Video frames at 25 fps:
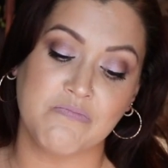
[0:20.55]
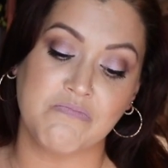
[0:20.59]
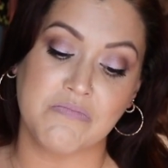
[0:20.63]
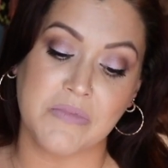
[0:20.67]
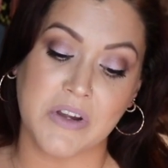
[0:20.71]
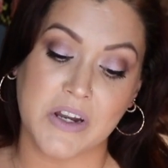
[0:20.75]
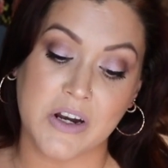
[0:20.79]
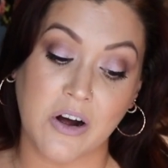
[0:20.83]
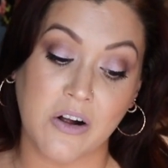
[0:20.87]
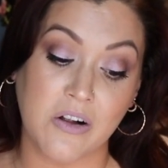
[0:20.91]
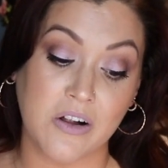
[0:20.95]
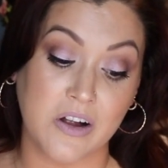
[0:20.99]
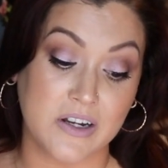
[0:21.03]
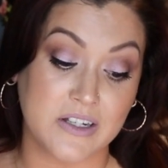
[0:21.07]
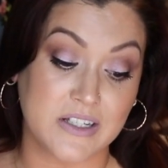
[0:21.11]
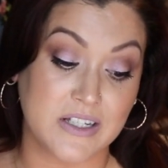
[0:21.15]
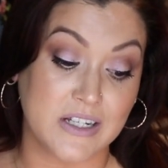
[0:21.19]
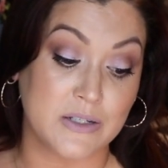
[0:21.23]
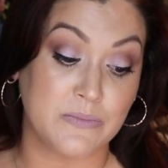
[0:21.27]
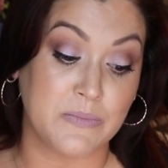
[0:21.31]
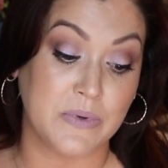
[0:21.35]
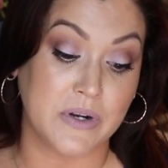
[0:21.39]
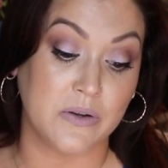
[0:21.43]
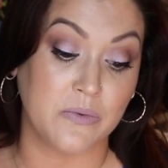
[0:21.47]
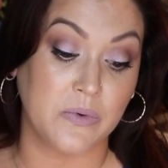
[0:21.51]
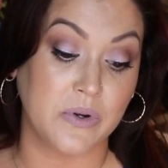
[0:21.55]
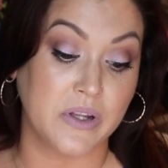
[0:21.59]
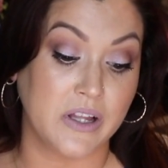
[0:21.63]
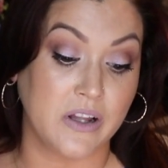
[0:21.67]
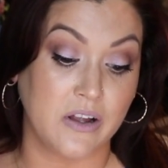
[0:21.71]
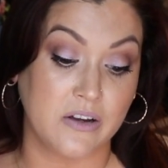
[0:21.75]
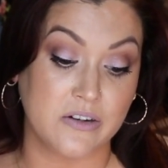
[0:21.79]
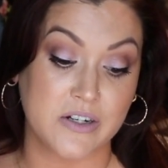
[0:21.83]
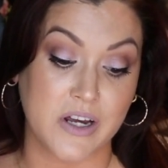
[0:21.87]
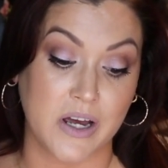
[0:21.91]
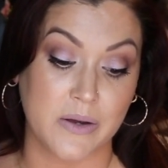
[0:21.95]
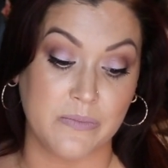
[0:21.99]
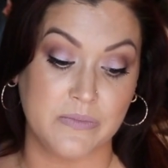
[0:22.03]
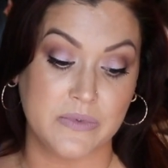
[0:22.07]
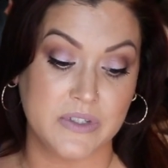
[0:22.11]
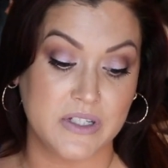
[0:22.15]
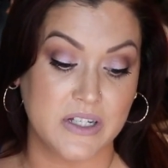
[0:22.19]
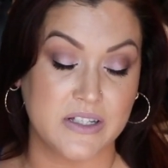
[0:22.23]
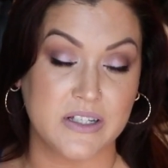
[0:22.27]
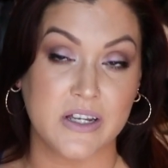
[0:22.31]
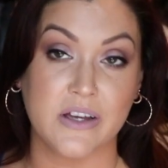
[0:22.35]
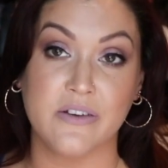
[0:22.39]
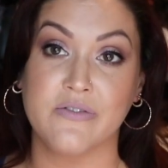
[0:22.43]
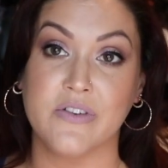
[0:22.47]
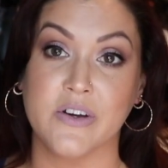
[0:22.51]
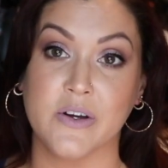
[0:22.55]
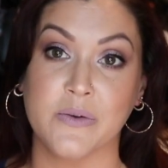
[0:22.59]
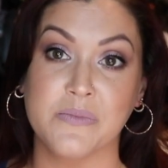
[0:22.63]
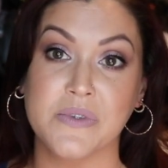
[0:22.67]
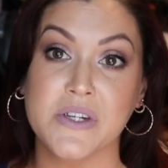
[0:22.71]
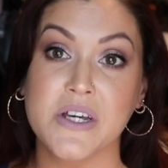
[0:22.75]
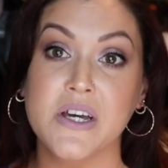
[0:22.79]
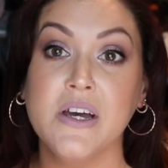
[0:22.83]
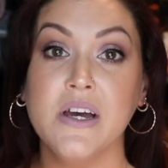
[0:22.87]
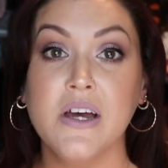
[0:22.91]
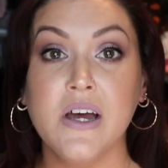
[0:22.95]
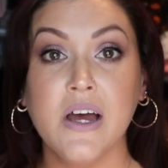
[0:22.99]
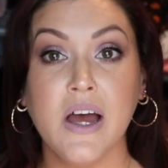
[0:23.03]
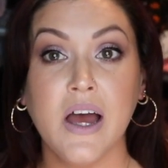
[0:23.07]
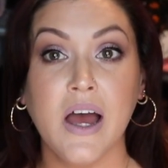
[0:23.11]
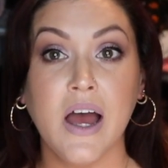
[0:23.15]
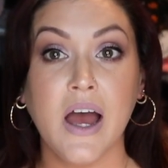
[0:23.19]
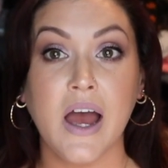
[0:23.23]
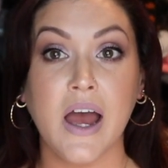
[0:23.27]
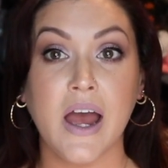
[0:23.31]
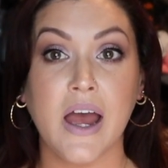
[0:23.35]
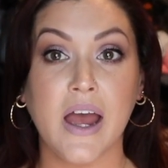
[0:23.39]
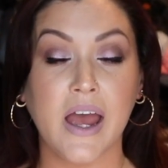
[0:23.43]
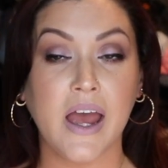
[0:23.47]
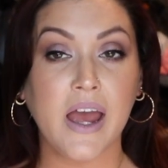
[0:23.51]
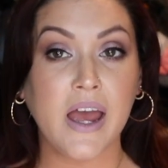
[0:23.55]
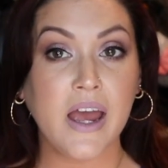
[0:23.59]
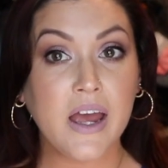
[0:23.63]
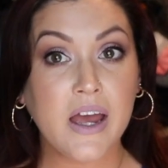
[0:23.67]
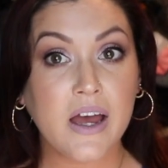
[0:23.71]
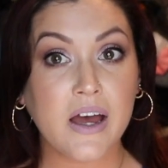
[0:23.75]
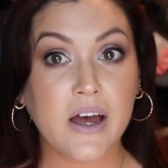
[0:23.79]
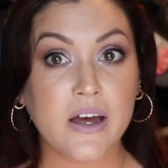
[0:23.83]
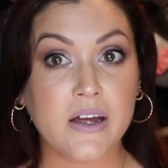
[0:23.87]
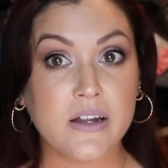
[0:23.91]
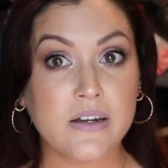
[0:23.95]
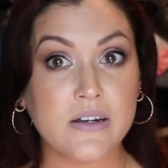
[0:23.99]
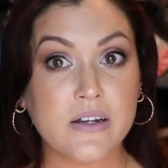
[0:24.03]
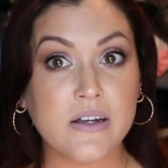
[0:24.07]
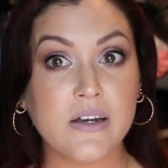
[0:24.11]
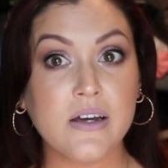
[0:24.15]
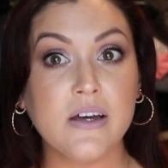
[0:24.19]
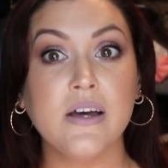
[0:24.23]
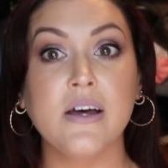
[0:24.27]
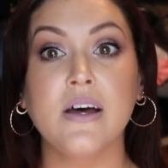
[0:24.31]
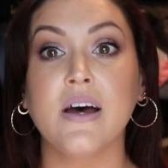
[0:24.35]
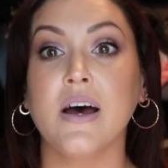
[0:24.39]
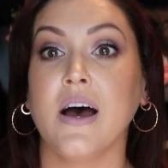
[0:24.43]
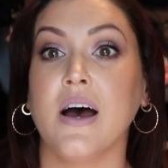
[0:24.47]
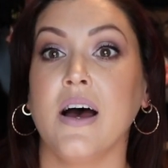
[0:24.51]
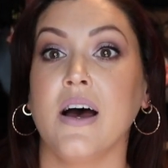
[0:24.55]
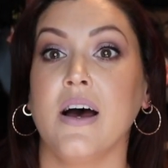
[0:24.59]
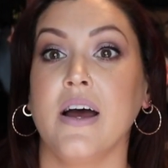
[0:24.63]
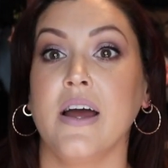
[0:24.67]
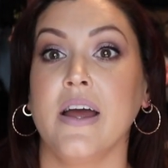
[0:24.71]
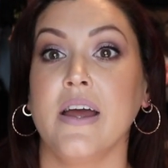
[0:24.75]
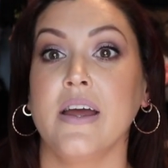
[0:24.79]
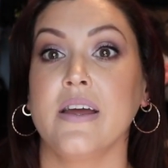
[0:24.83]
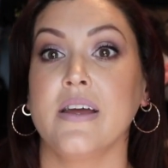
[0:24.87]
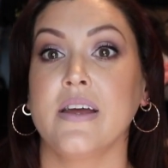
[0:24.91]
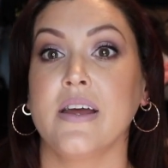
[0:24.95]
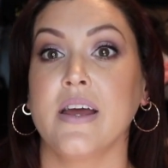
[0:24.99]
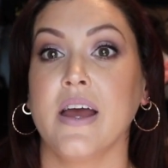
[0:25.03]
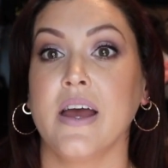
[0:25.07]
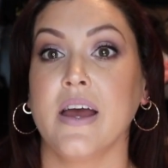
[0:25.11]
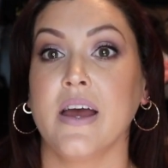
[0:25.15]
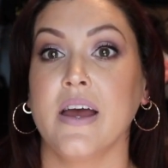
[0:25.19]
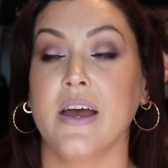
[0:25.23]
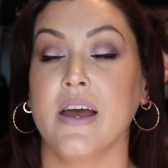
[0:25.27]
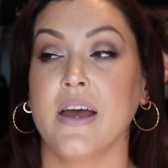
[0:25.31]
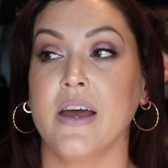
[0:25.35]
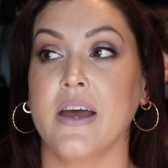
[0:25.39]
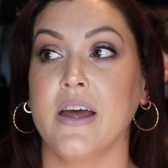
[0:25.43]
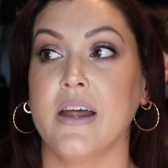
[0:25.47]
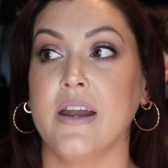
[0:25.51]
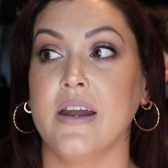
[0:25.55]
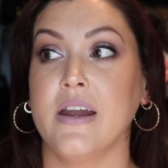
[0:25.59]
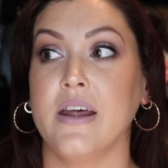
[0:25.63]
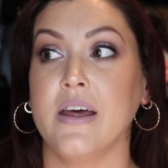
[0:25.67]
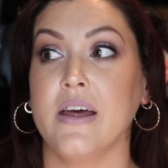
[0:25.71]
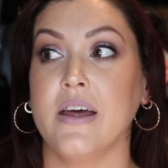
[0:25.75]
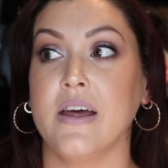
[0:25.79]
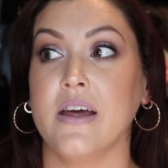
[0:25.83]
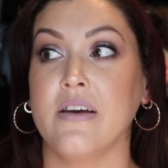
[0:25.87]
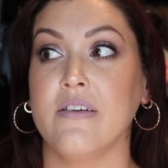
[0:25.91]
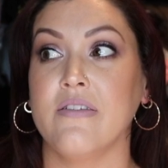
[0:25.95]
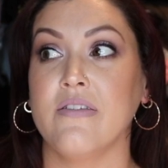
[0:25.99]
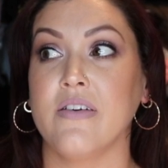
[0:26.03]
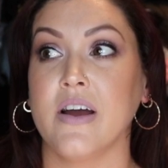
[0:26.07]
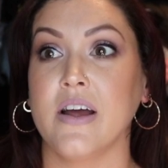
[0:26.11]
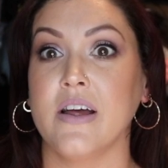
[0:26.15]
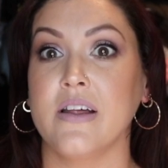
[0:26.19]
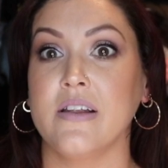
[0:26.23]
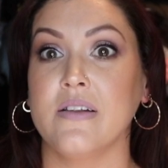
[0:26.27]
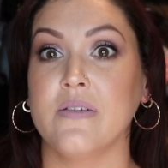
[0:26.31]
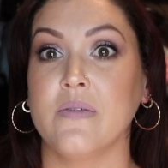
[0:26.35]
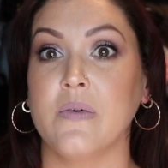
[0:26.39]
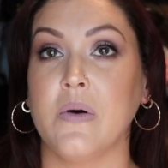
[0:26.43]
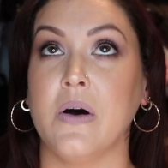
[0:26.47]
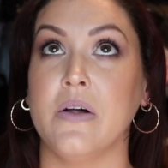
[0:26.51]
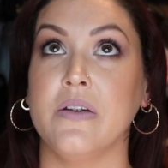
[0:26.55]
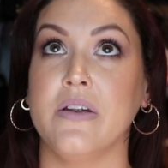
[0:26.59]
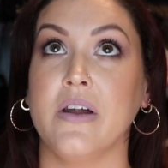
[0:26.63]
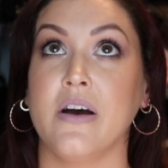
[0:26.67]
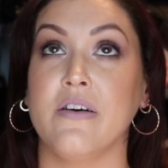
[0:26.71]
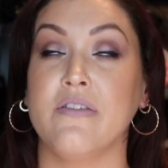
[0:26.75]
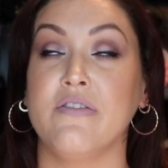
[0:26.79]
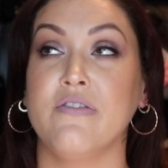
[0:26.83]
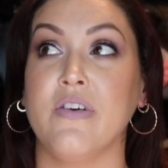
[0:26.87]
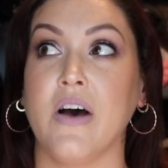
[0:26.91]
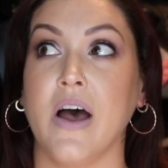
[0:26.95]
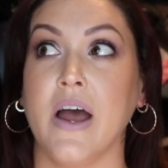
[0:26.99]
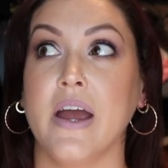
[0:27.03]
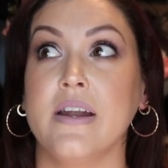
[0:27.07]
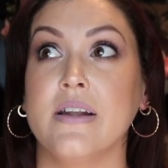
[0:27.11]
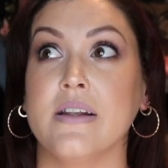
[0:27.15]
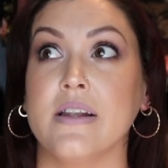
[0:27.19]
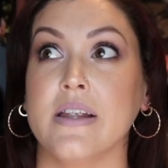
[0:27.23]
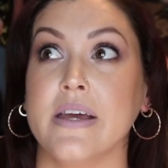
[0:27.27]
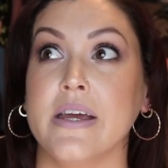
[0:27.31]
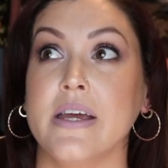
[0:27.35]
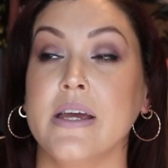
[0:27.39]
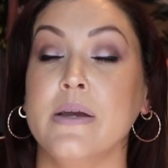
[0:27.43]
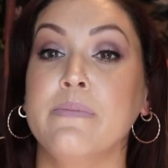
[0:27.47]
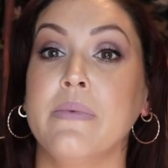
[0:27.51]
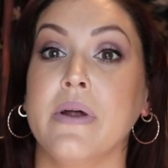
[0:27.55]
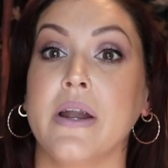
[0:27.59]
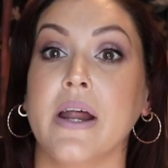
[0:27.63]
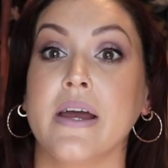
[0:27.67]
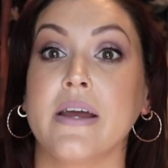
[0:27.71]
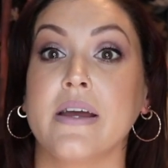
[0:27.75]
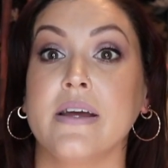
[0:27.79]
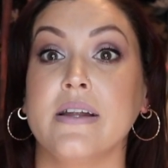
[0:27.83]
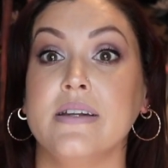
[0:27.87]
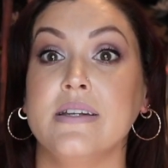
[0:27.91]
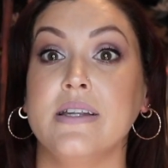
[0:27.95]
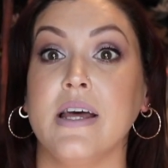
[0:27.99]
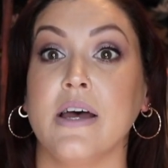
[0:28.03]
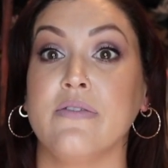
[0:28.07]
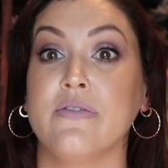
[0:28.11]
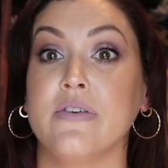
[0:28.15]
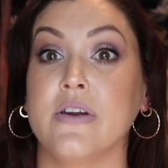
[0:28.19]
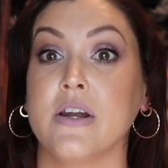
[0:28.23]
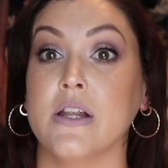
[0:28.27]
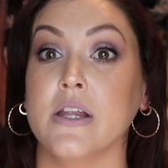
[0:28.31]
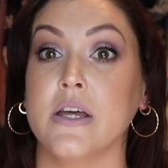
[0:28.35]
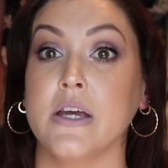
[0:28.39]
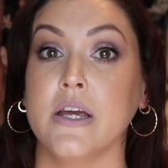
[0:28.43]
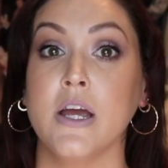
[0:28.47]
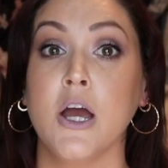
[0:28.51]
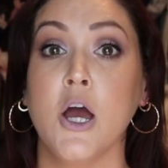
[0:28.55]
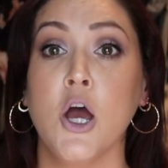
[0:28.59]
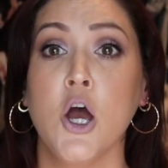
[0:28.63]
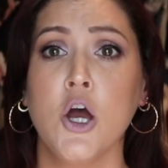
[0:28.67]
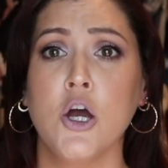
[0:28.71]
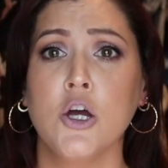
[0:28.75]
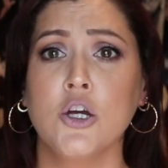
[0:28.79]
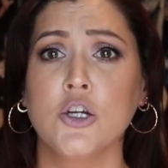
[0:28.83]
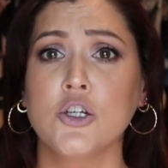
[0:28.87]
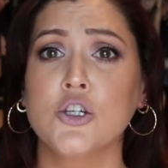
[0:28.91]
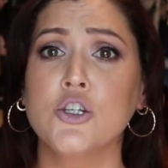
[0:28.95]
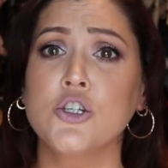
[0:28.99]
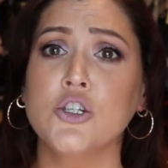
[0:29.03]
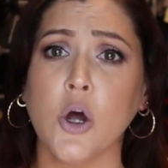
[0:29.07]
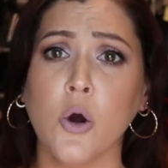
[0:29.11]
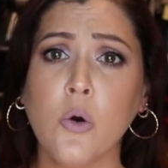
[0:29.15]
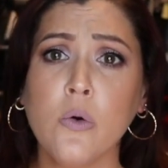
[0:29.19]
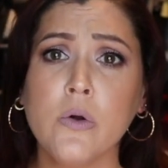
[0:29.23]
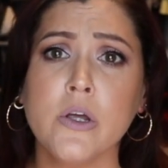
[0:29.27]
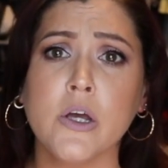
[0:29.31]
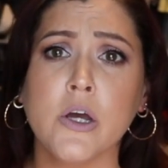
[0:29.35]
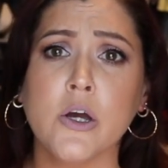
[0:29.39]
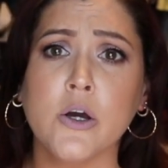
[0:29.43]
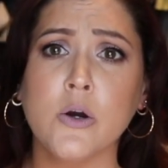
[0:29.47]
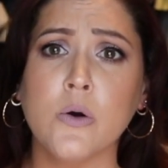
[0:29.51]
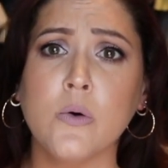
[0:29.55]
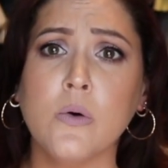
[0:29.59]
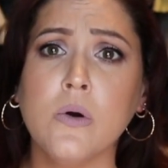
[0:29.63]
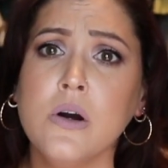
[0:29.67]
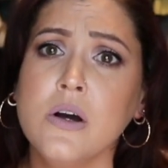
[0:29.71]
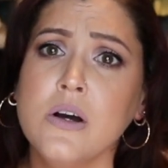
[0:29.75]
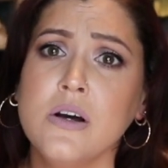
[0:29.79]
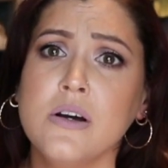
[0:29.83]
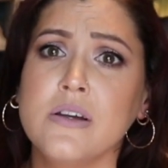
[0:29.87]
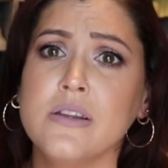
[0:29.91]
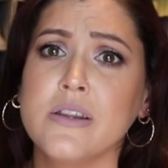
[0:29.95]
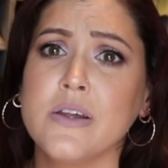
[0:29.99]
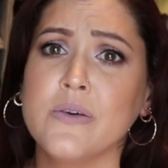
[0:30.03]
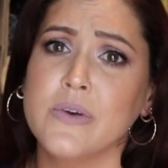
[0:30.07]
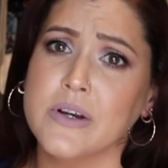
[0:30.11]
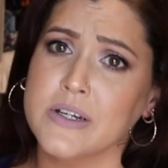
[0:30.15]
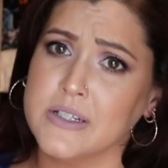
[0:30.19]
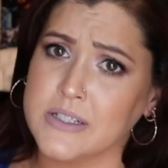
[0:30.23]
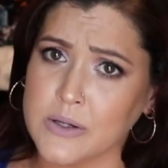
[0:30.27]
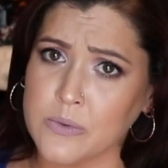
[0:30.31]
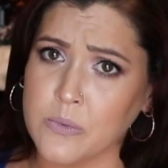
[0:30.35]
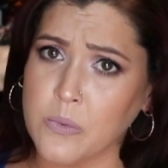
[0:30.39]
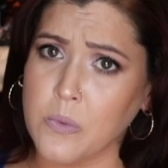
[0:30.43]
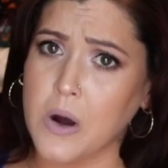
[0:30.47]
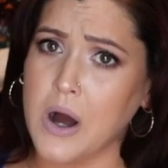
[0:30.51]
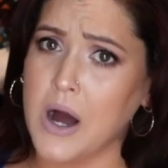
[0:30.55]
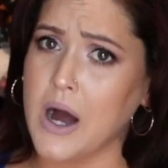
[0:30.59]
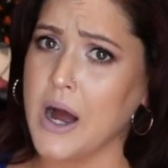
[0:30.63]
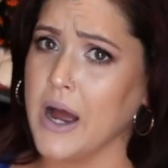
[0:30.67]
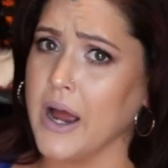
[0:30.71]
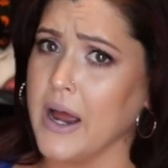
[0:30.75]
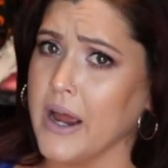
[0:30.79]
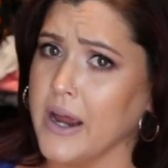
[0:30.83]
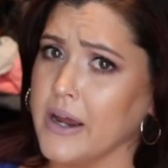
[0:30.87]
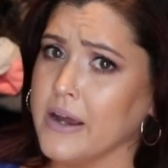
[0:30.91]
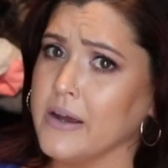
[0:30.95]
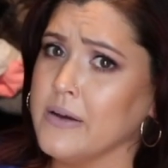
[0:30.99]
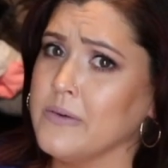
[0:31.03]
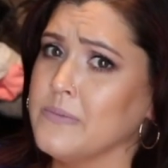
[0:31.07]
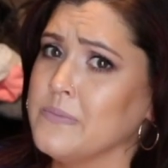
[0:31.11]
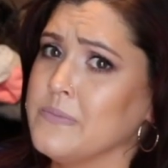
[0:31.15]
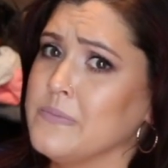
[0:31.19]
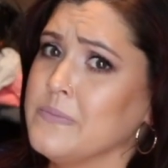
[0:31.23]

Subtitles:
In all honesty, it's been a really long time since I filmed. And I can well, not finally, but I can definitely show you the reason why.